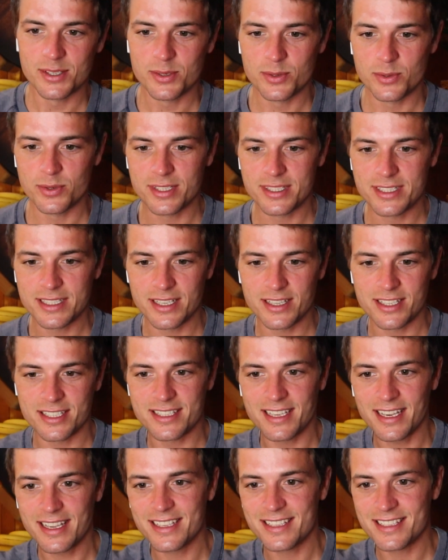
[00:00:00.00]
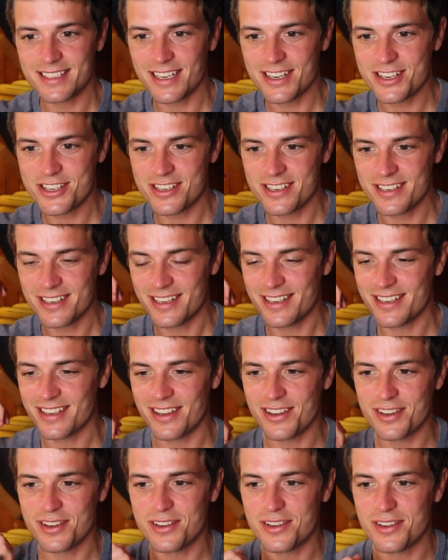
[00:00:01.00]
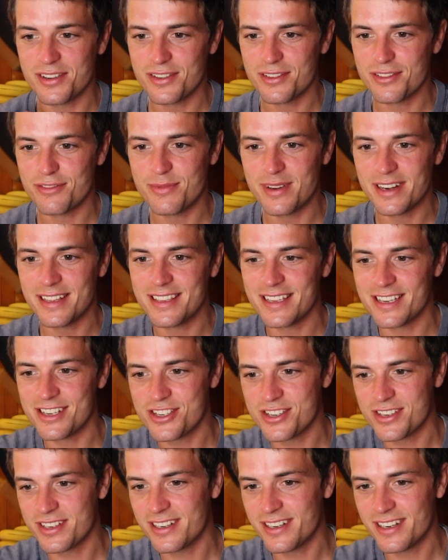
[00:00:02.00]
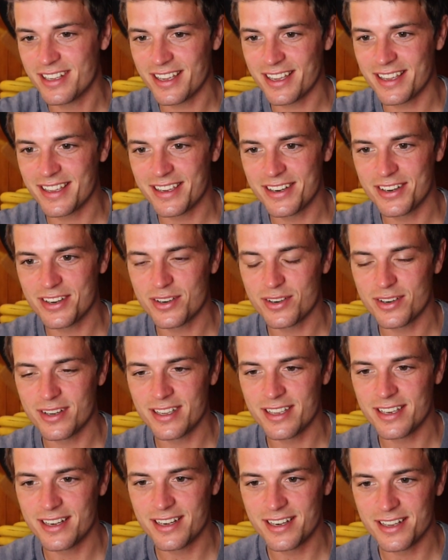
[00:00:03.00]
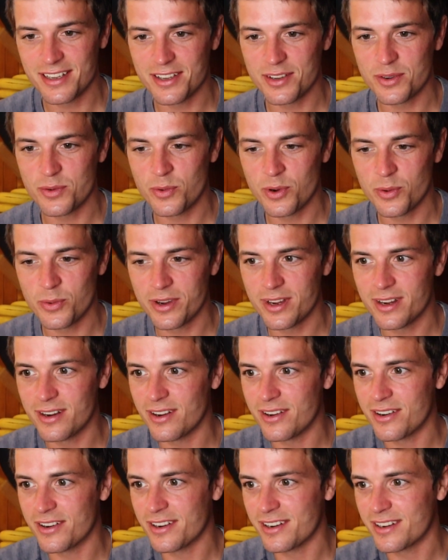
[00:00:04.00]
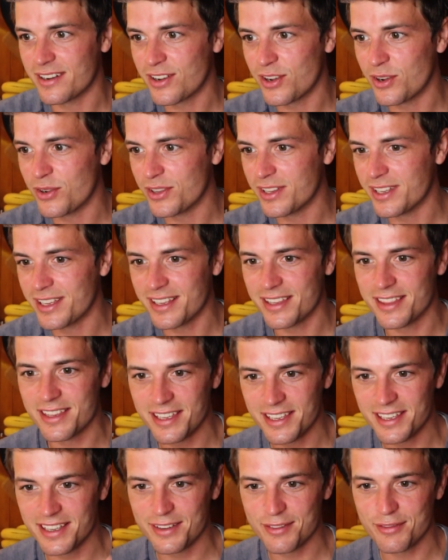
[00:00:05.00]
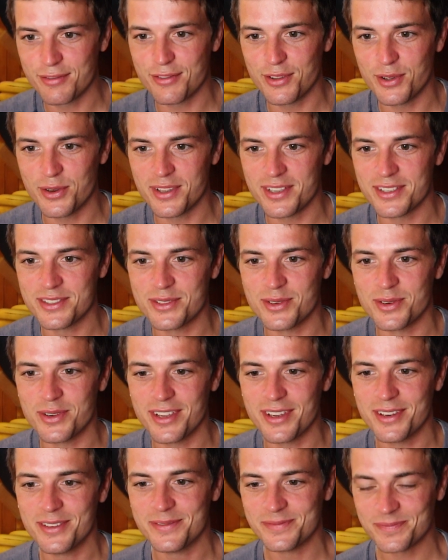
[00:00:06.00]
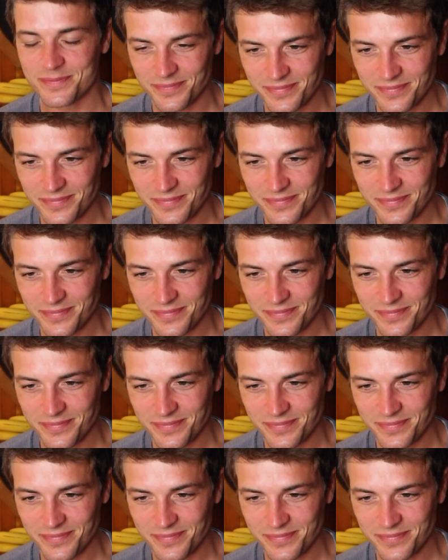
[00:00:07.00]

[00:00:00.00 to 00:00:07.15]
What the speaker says: what is now the second session of meditation here in what we are calling the floating studio.